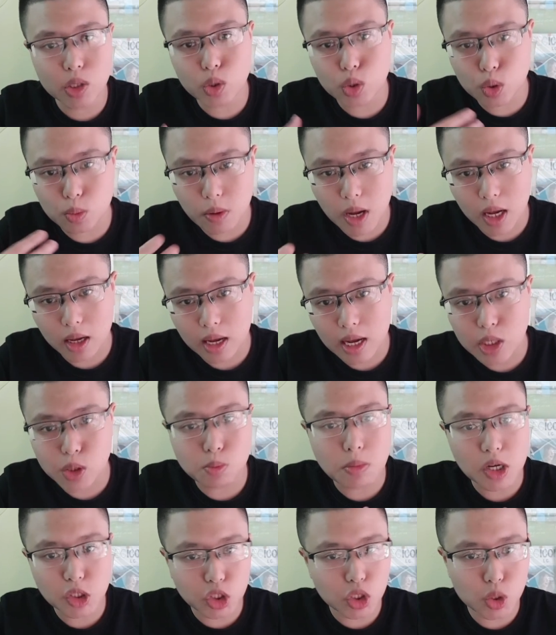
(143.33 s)
speak as
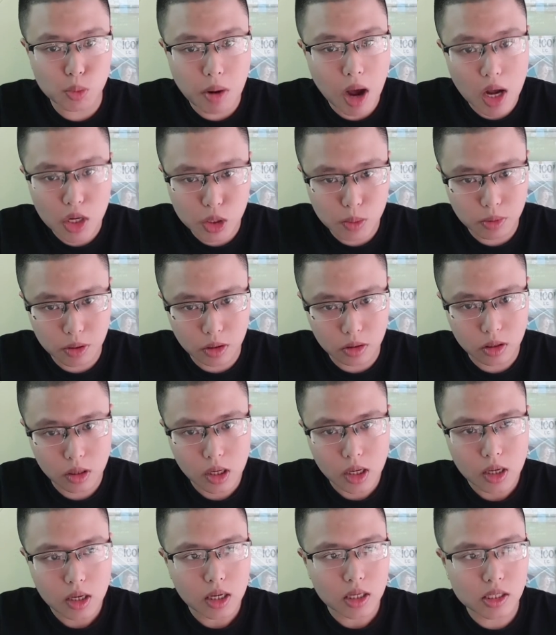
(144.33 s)
much as possible.
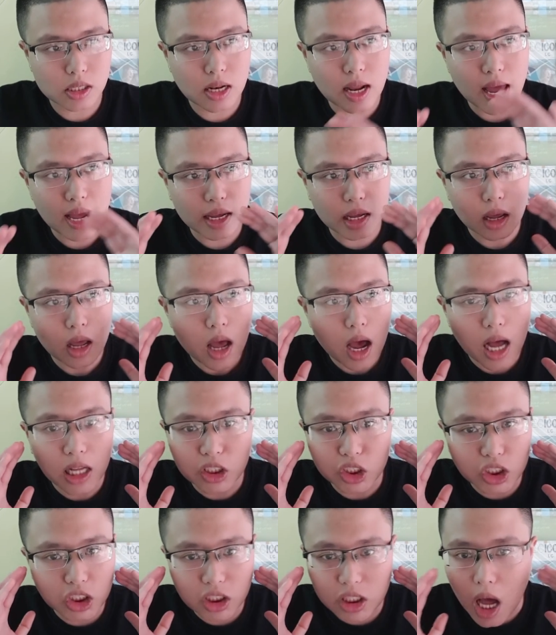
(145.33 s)
It's like
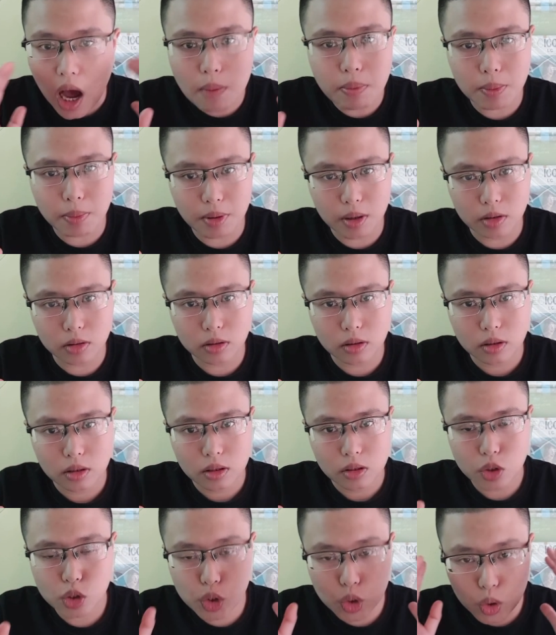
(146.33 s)
unstoppable.
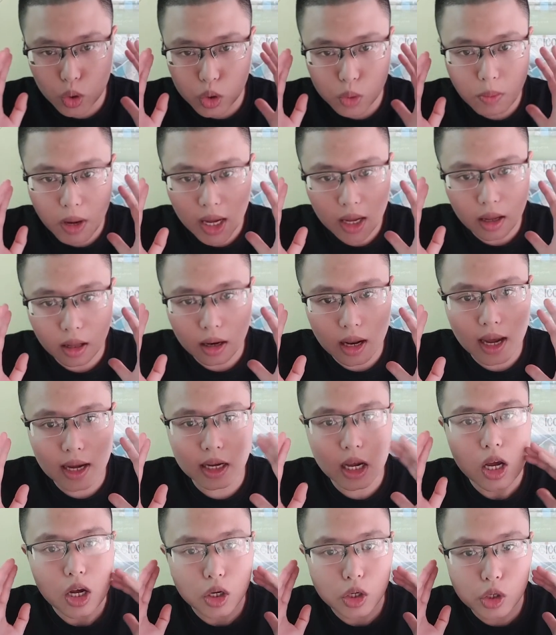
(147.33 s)
You speak like
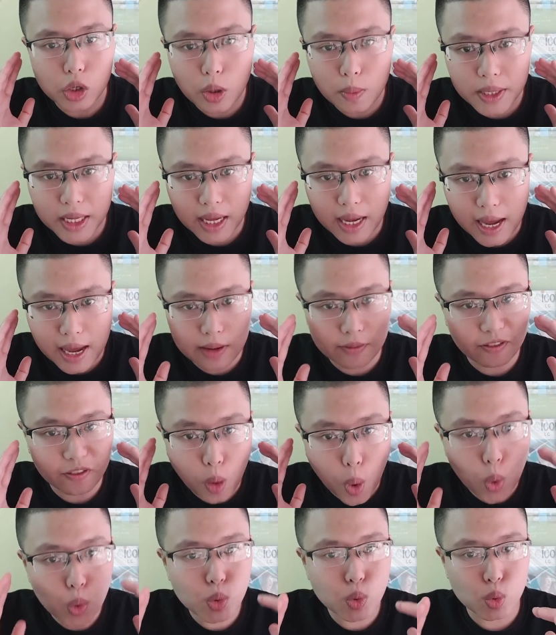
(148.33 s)
nobody can
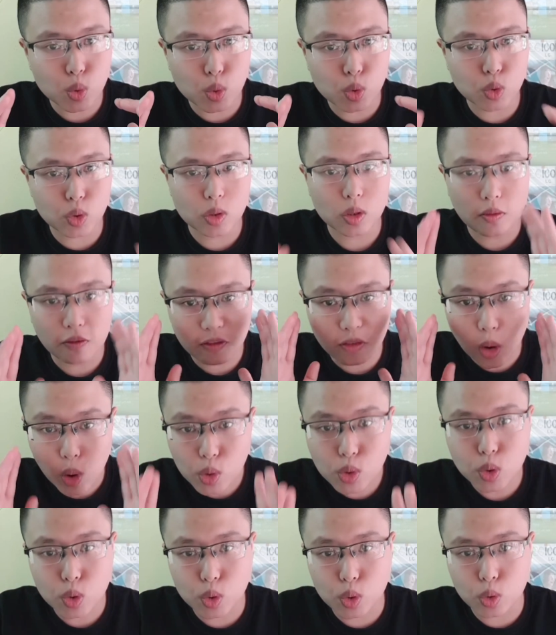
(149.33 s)
force you
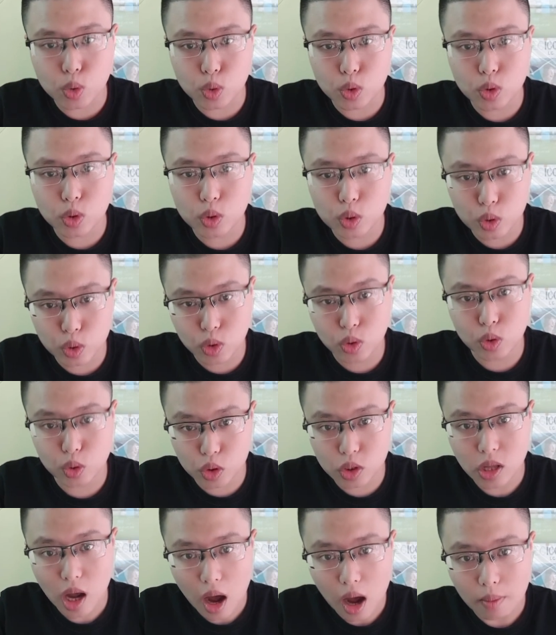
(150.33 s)
to
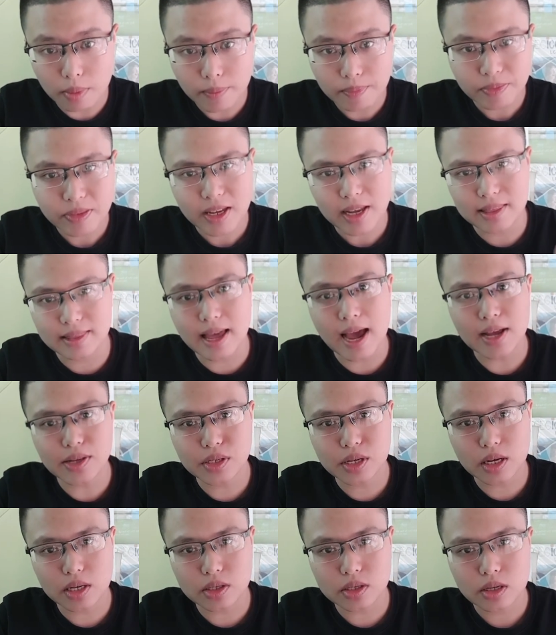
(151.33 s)
stop, and that's
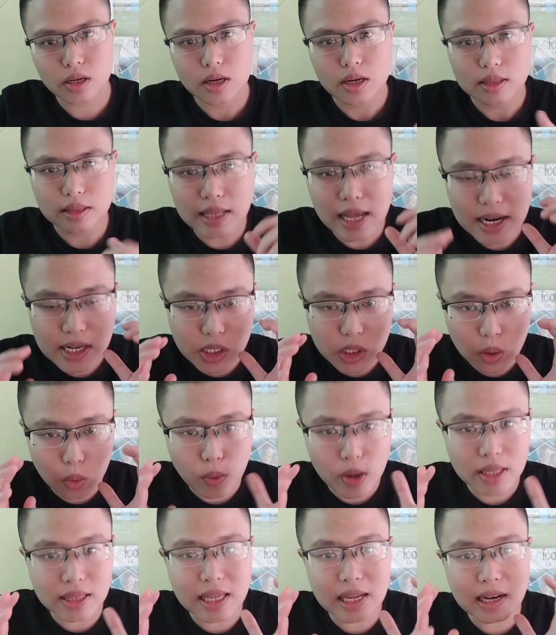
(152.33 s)
it. That is the
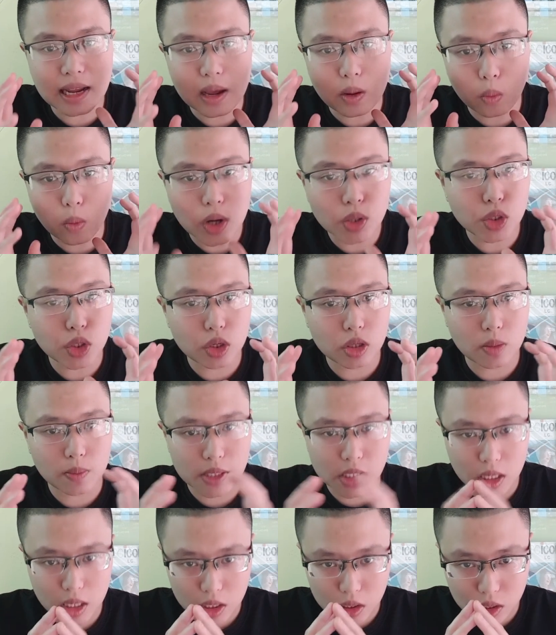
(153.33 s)
way that I want to do the
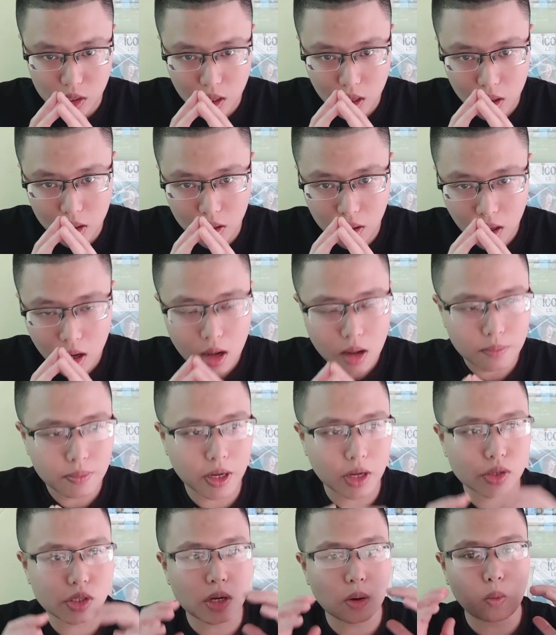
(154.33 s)
business here,
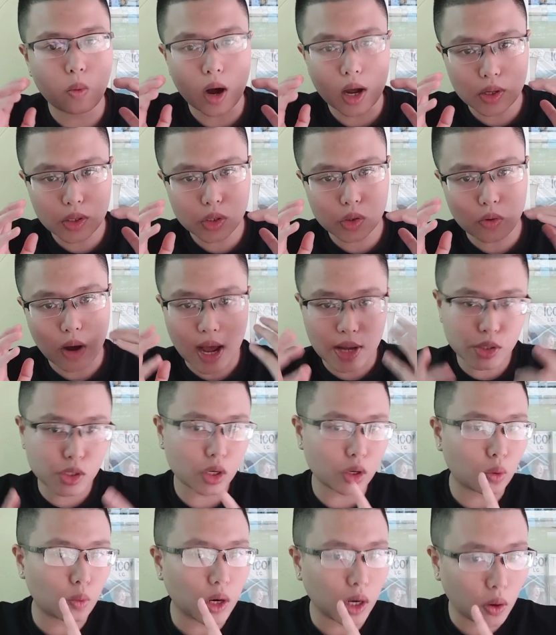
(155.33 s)
because I want to ask
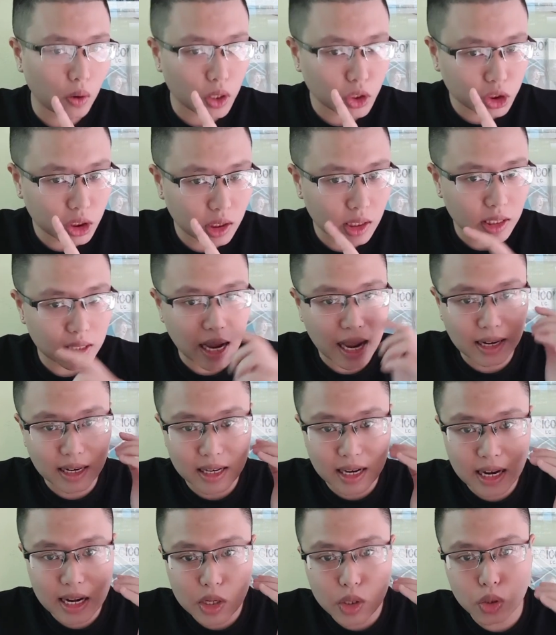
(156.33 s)
you one question, and I
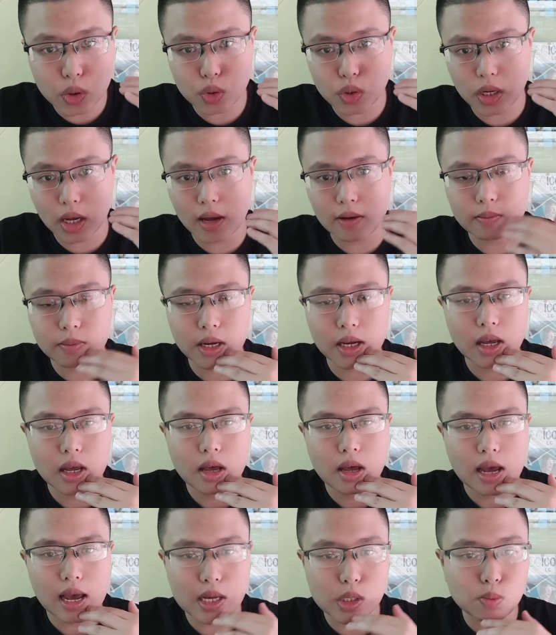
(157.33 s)
need you to give me
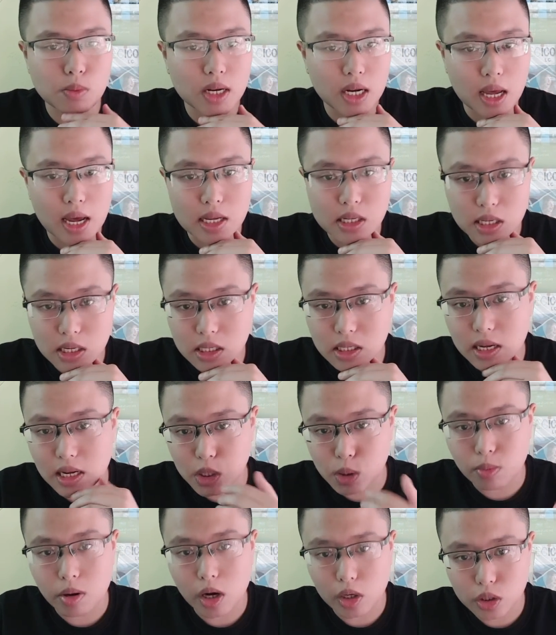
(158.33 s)
as many ideas
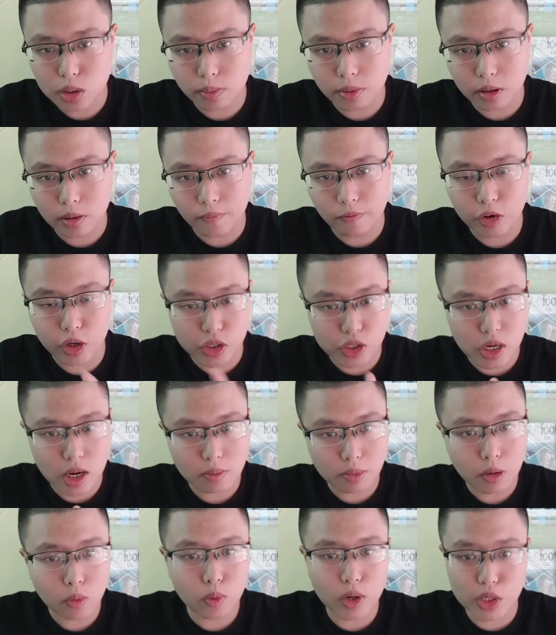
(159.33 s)
as possible. For
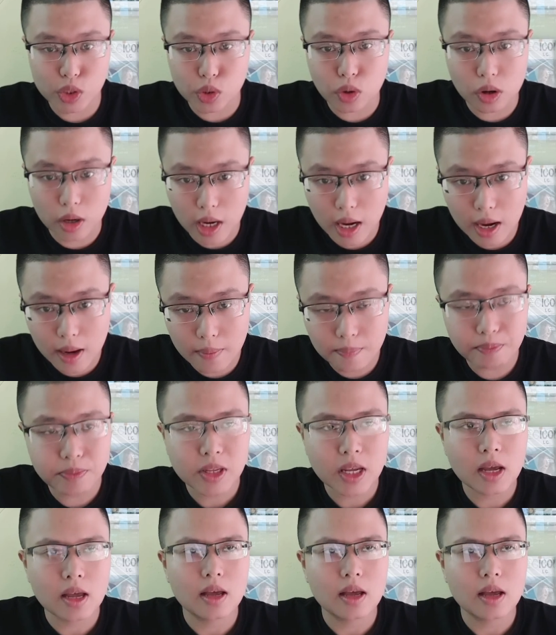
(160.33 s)
example, what is your name?